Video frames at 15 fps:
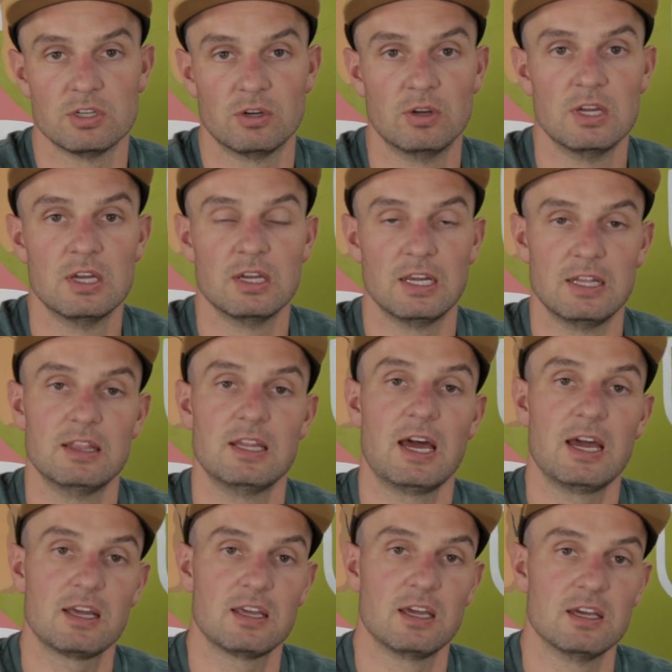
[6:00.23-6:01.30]
So in
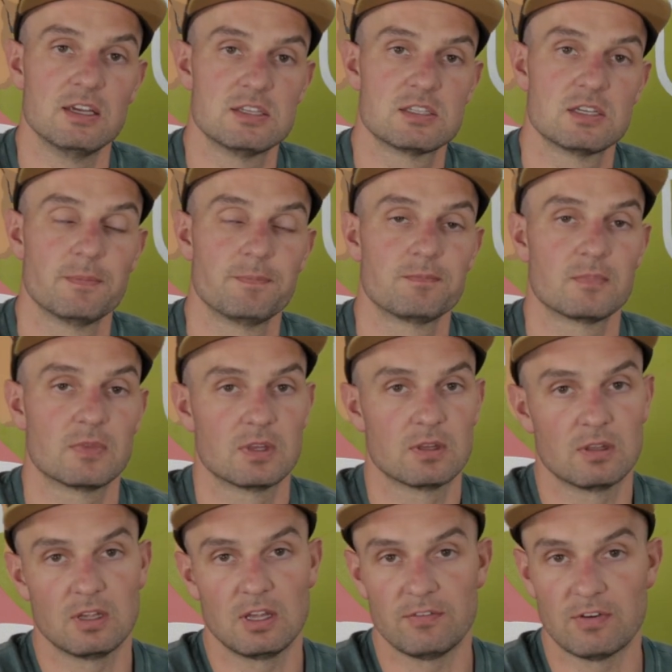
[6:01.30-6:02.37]
that case,
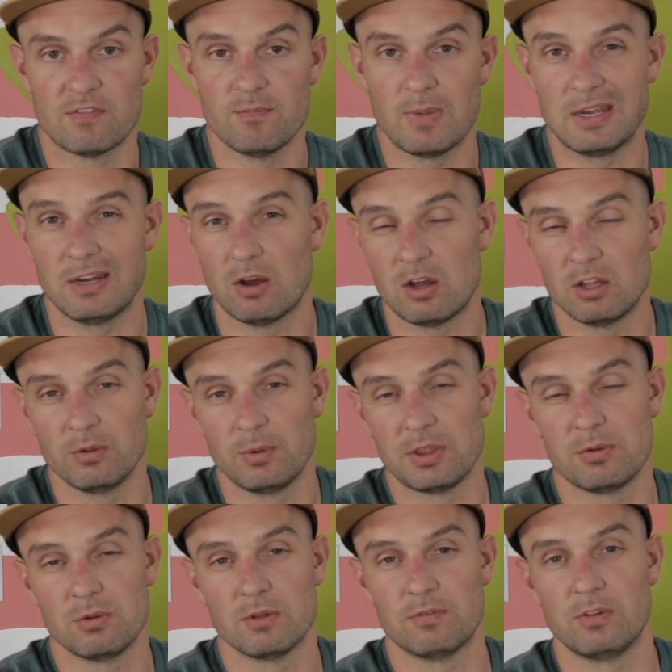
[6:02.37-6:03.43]
if I've made it all the way
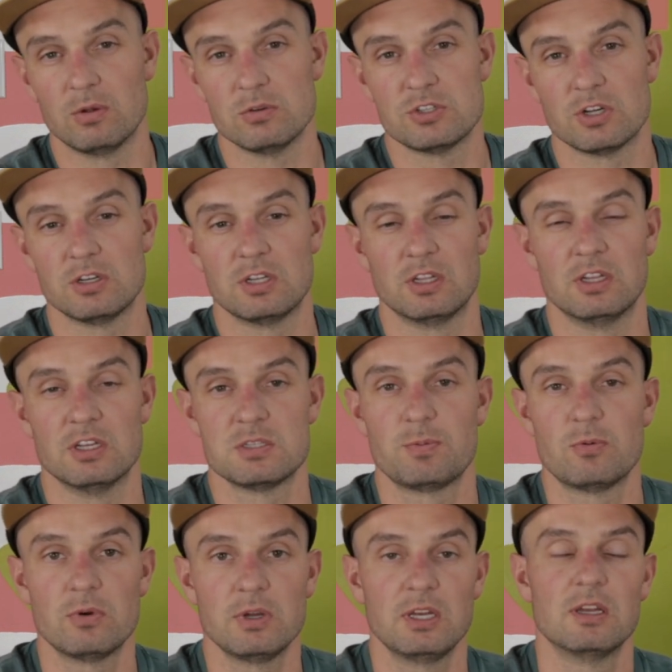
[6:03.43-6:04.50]
through the flow chart to this
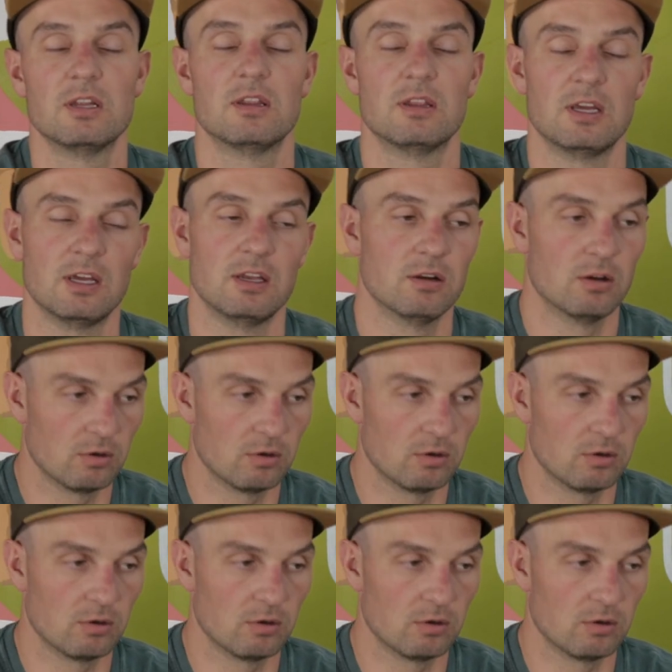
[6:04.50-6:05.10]
point, then